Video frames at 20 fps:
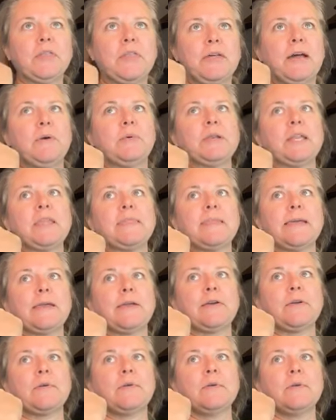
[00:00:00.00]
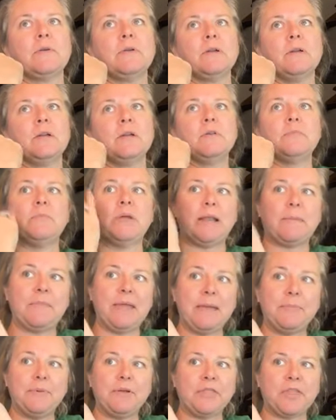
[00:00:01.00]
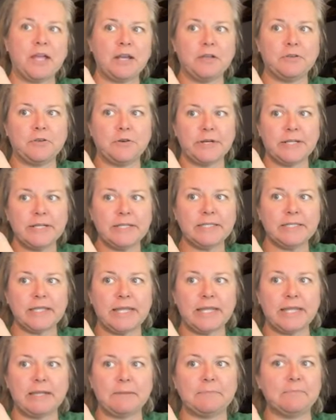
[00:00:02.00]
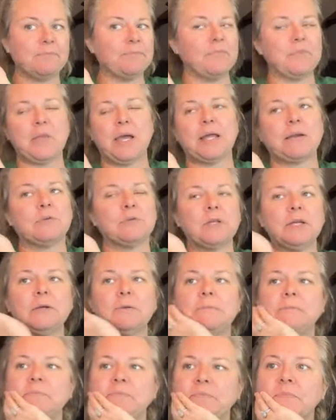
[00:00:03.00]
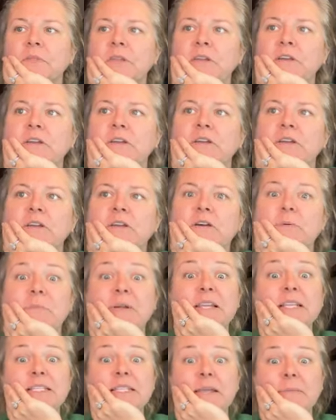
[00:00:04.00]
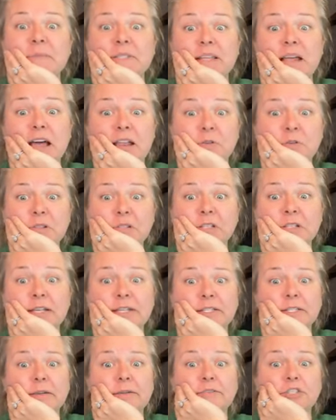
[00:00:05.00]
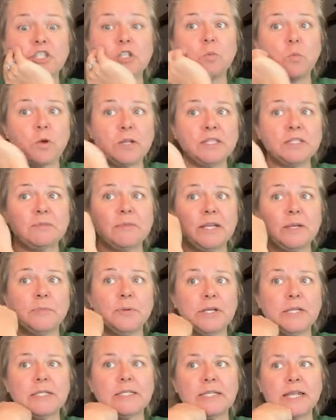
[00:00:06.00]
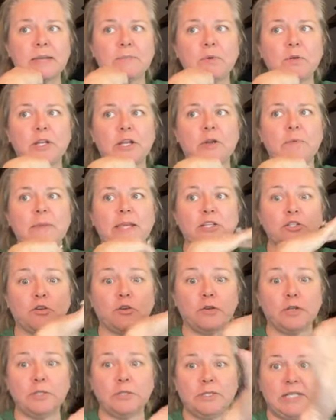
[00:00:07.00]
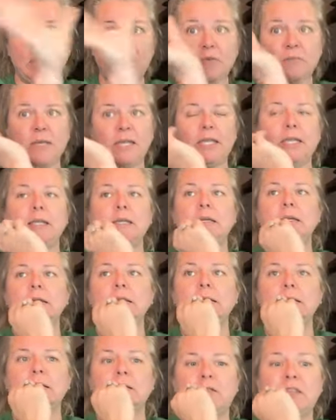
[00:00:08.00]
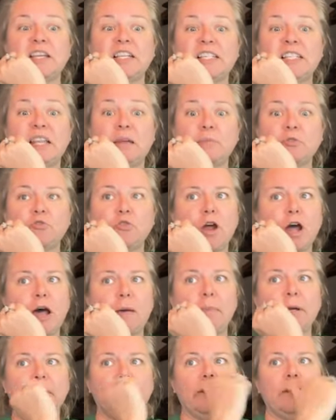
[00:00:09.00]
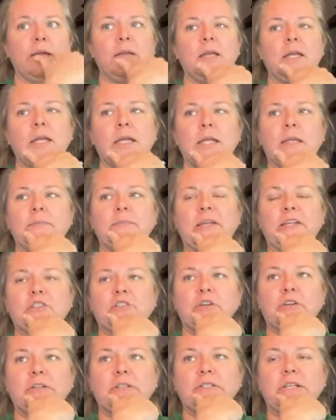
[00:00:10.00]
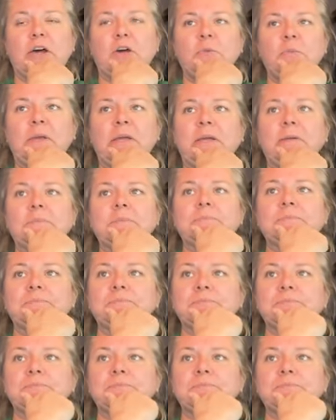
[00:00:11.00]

to put that one in there, but I may put that under his name. I don't know. But his name is not on the list, so if she wants me to put his name on here, make sure you tell me. I think his name is Rob. Make sure you tell me